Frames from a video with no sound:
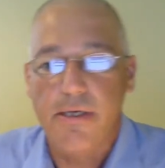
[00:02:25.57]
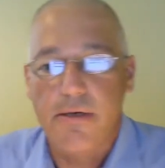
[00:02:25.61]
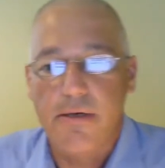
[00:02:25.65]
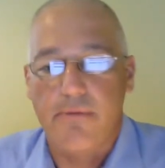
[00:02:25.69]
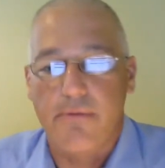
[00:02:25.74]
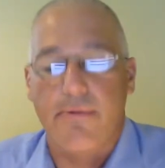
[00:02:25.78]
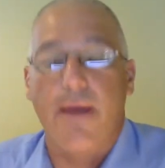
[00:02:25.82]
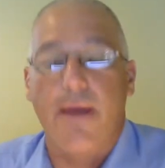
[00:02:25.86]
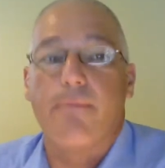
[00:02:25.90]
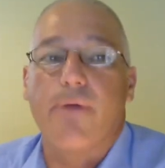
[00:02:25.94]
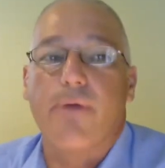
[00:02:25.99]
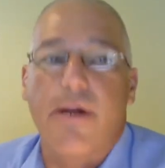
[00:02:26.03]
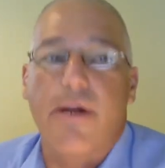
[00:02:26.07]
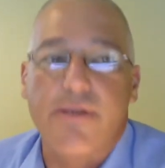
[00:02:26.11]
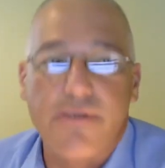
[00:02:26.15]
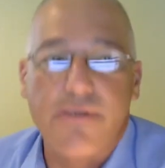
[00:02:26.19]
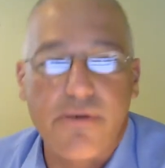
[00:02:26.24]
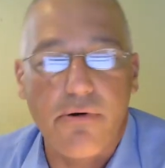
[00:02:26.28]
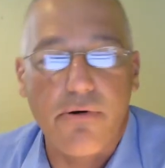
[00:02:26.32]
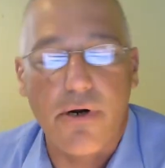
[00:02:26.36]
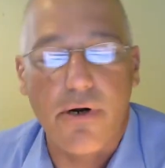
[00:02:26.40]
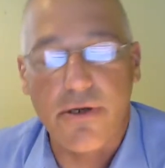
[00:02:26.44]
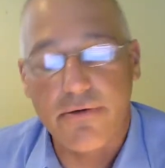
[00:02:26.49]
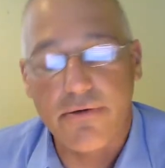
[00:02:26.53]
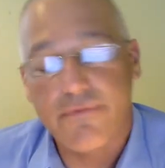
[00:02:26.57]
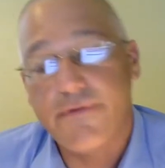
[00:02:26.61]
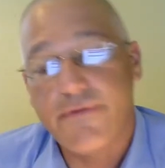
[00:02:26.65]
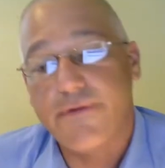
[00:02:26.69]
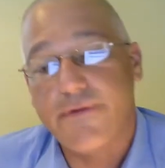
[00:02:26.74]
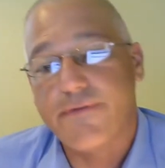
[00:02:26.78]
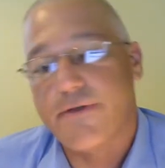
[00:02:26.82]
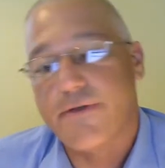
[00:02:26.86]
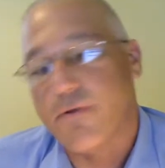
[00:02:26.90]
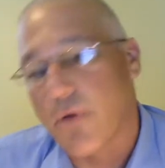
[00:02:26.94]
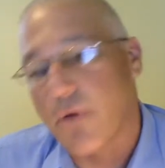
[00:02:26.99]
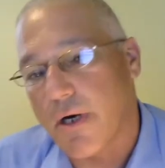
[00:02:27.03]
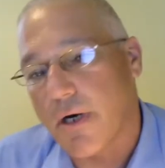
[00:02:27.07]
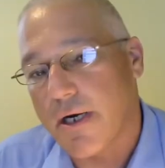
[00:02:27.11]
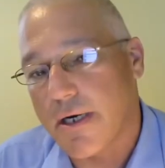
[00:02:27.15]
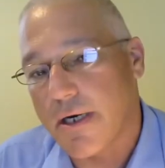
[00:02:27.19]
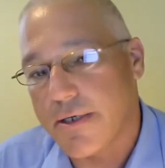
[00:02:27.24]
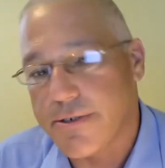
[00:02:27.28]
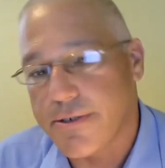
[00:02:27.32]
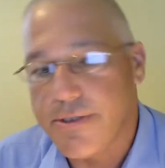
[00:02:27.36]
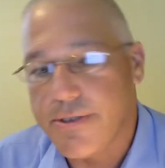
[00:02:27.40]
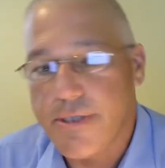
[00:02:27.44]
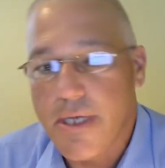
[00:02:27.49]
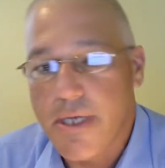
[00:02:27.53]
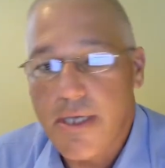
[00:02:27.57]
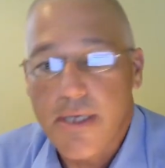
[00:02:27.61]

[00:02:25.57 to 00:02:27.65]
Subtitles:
Remember, it's 250 words.